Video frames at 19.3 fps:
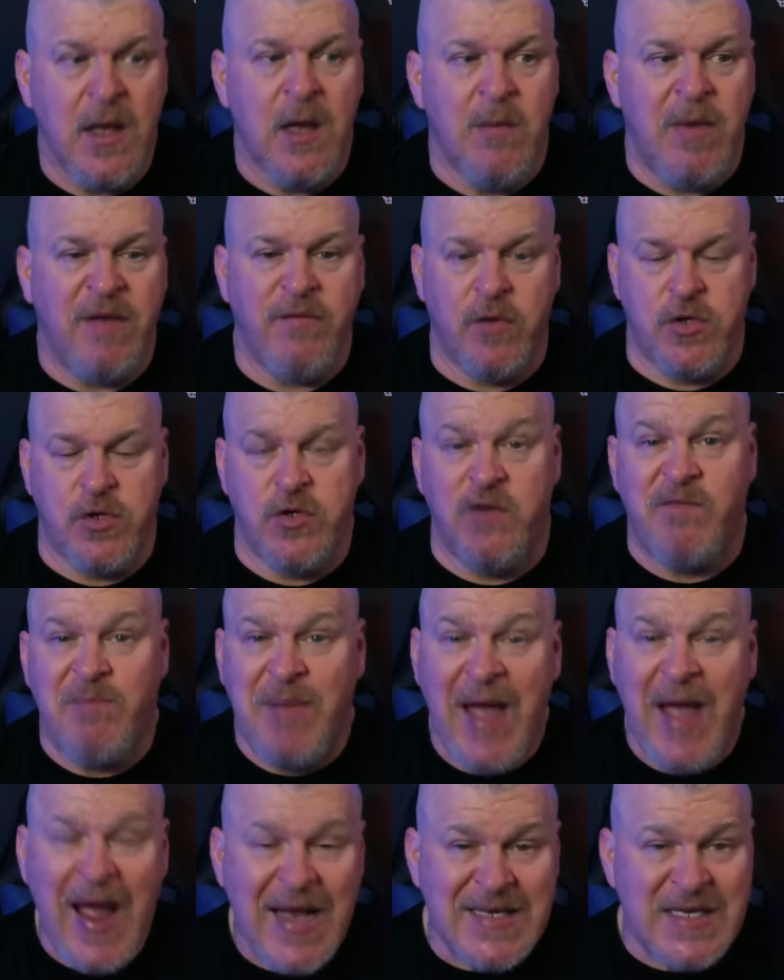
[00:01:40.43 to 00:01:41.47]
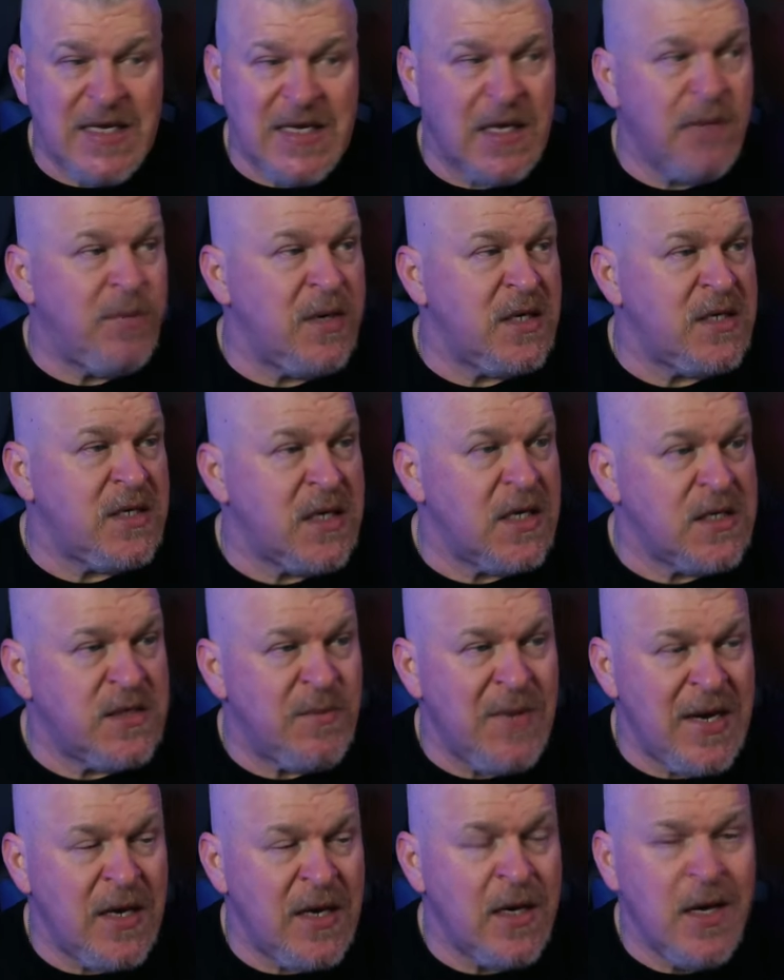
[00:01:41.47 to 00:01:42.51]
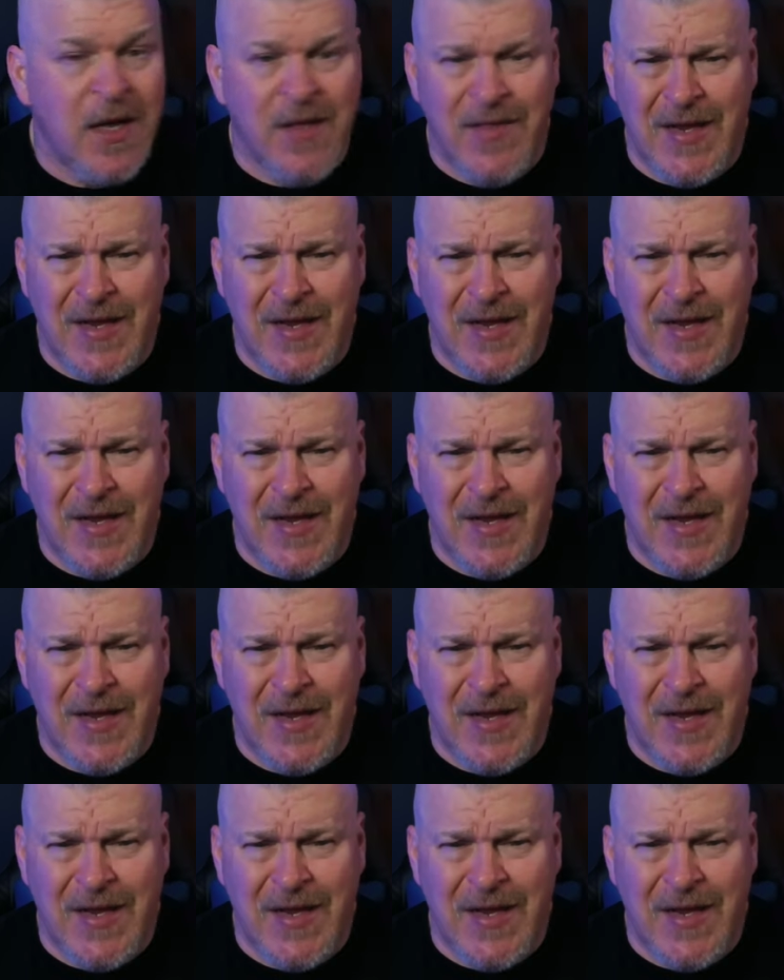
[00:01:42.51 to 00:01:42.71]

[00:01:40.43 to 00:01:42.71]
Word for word: by virtue of passing it, but it does mean